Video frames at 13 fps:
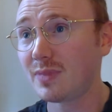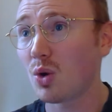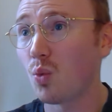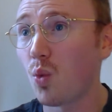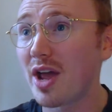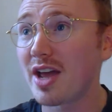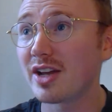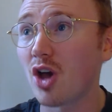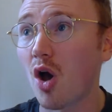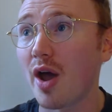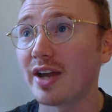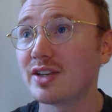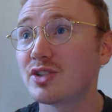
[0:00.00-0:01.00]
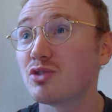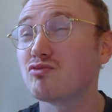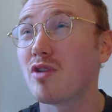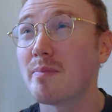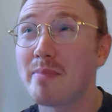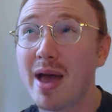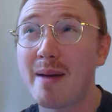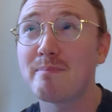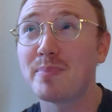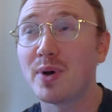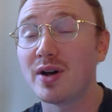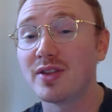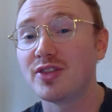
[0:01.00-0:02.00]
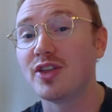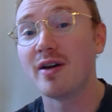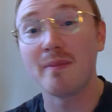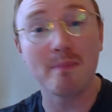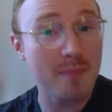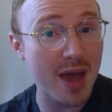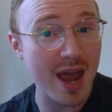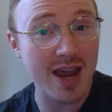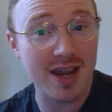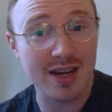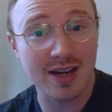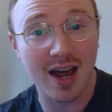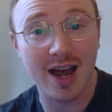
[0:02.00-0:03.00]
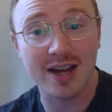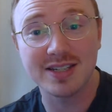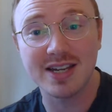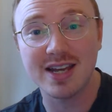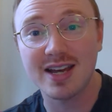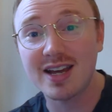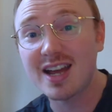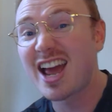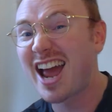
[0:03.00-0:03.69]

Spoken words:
We're going to remember the main idea